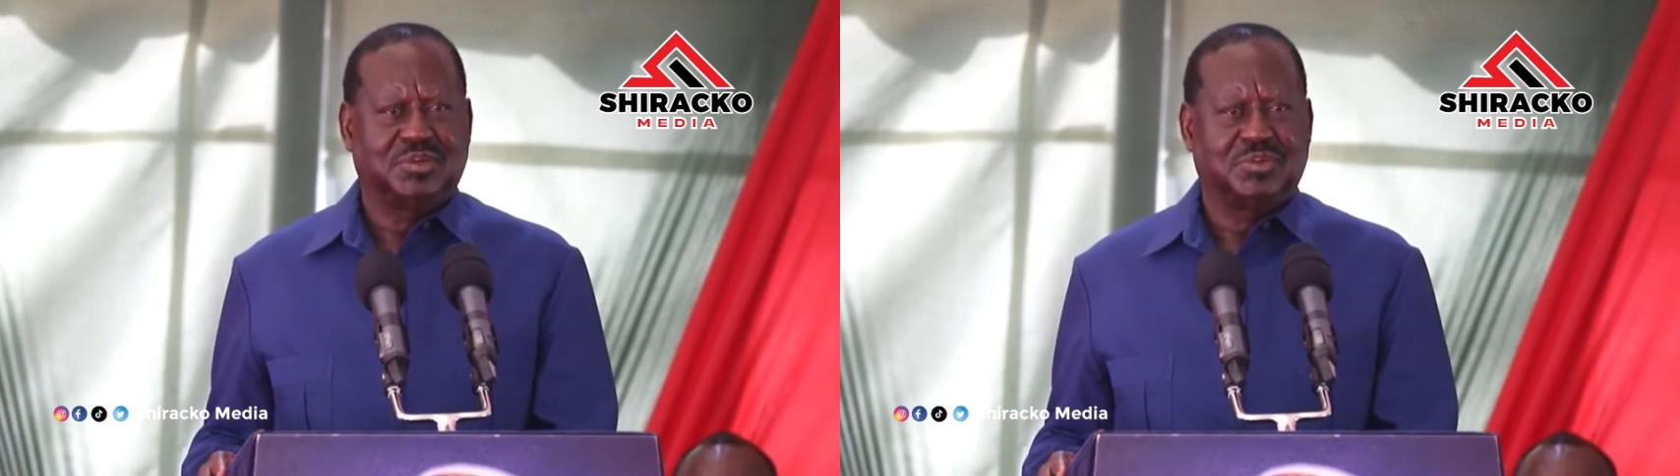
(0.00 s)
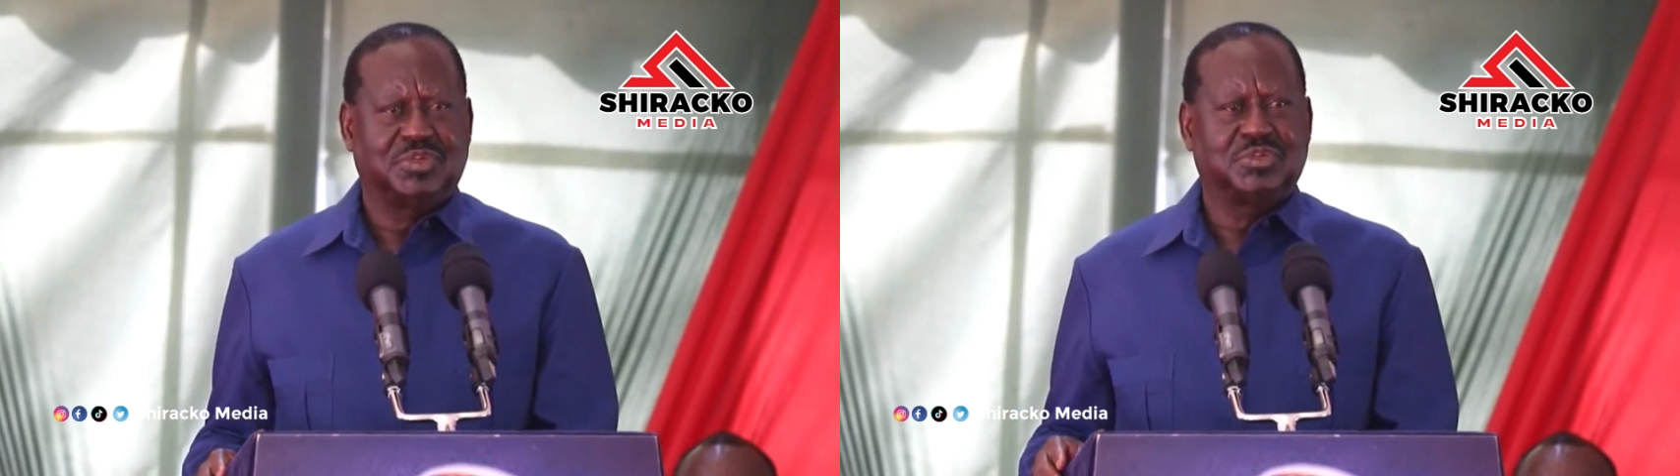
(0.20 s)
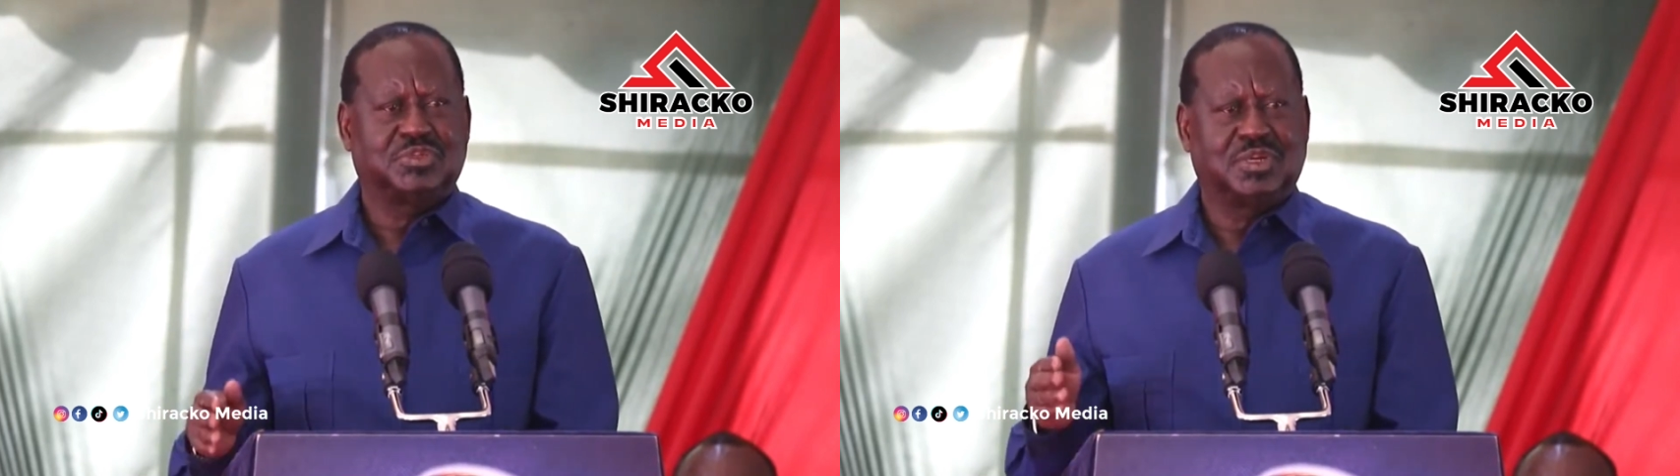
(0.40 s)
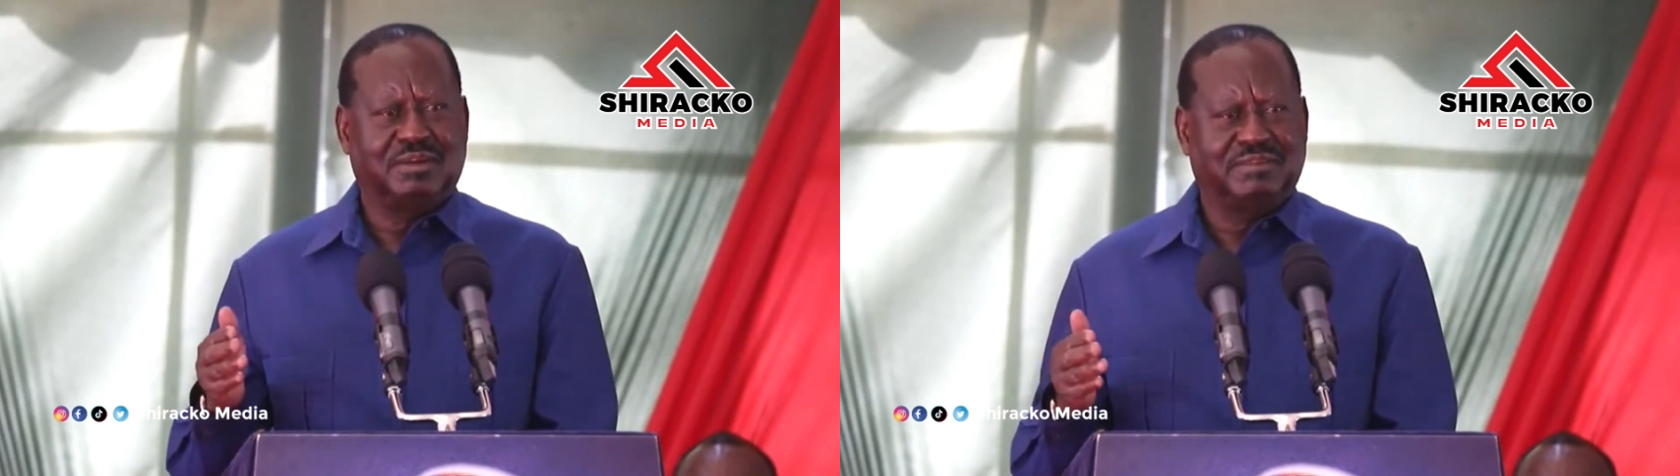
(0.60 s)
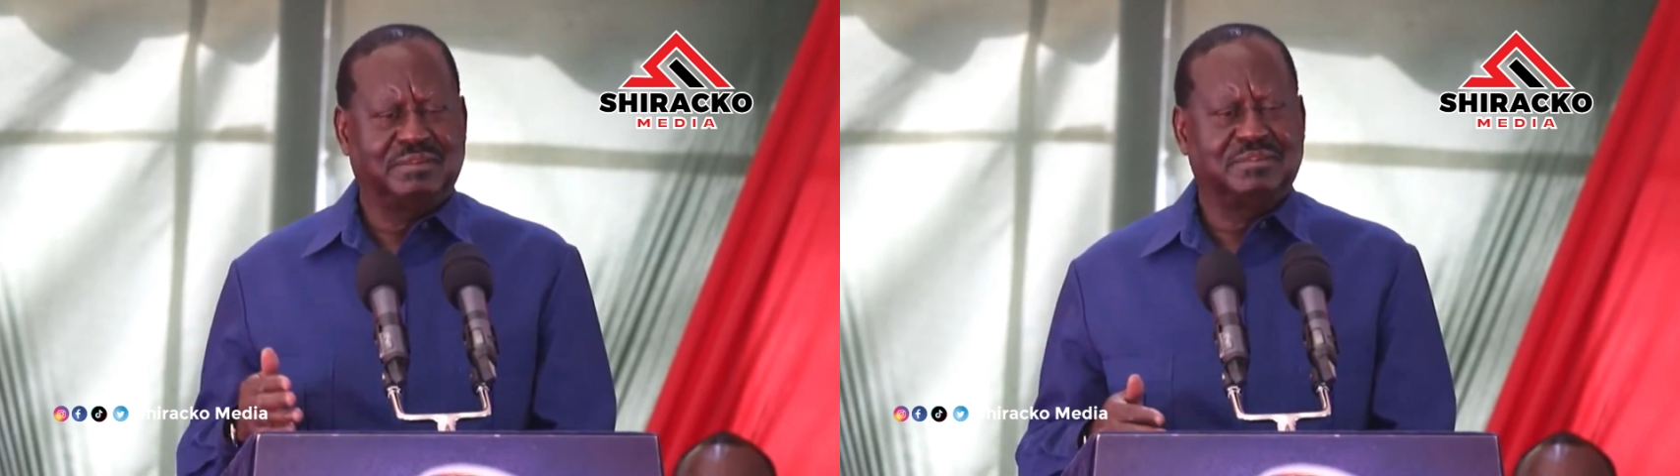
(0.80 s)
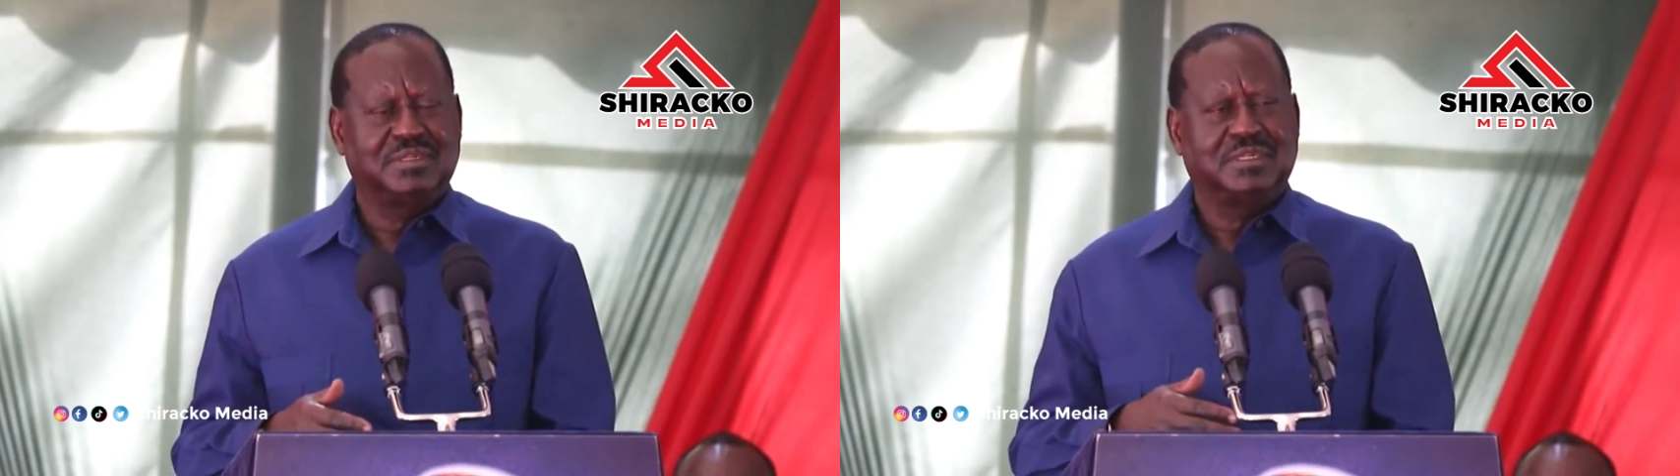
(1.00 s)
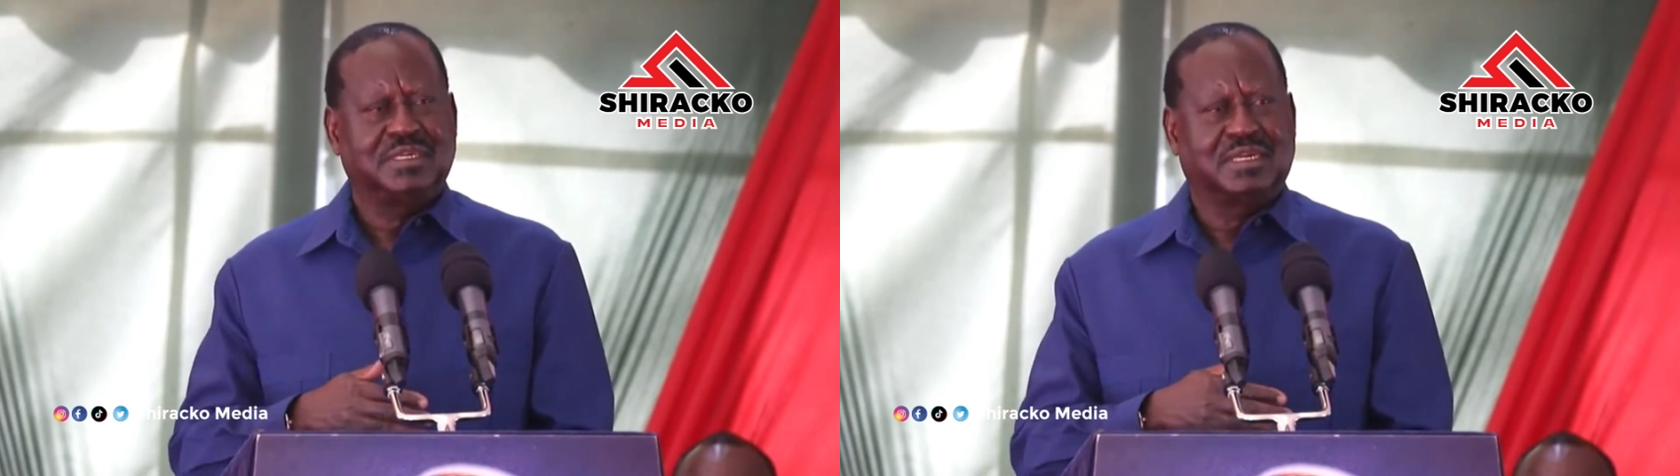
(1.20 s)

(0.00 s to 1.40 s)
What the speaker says: We used to have them